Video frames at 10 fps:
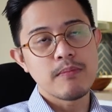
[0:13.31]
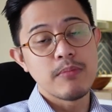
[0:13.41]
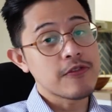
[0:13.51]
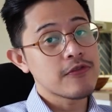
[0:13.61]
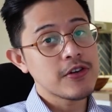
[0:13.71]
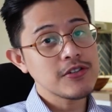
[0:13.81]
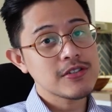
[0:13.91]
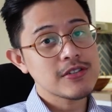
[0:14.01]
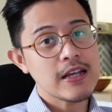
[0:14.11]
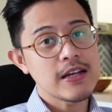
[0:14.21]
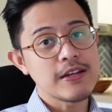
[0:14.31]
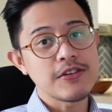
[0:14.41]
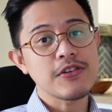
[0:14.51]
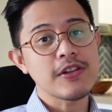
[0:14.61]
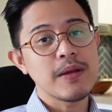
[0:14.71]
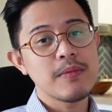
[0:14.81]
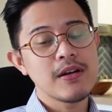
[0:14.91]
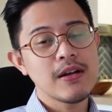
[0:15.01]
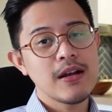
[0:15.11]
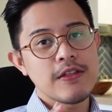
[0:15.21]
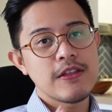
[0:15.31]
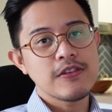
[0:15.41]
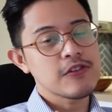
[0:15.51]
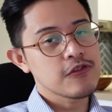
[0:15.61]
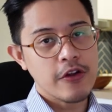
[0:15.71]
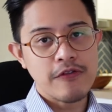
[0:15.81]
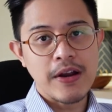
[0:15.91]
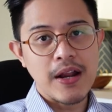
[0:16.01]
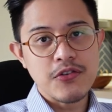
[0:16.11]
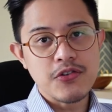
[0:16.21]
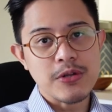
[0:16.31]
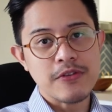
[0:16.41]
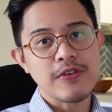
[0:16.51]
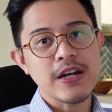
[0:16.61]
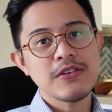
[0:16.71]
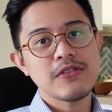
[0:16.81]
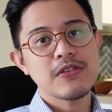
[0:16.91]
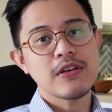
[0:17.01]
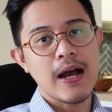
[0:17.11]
But first, a disclaimer, this is not financial advice.